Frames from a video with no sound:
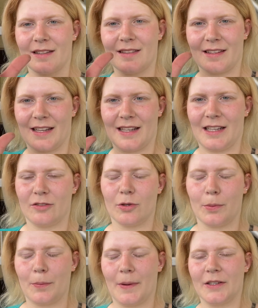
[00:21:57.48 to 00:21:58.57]
skinny
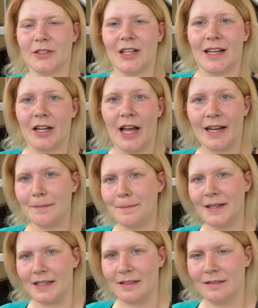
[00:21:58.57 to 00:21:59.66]
triple brush, and I had a
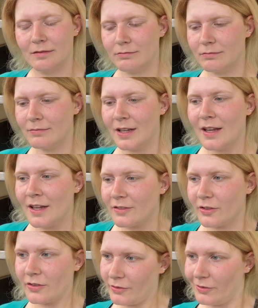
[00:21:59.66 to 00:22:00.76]
minute. So I
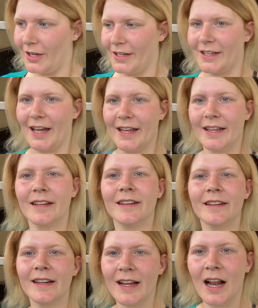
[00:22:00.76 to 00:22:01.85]
was like, right, okay,
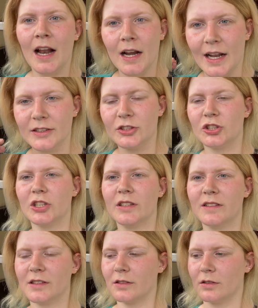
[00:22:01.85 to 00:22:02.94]
let's
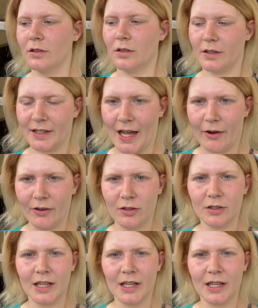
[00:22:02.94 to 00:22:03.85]
just carry on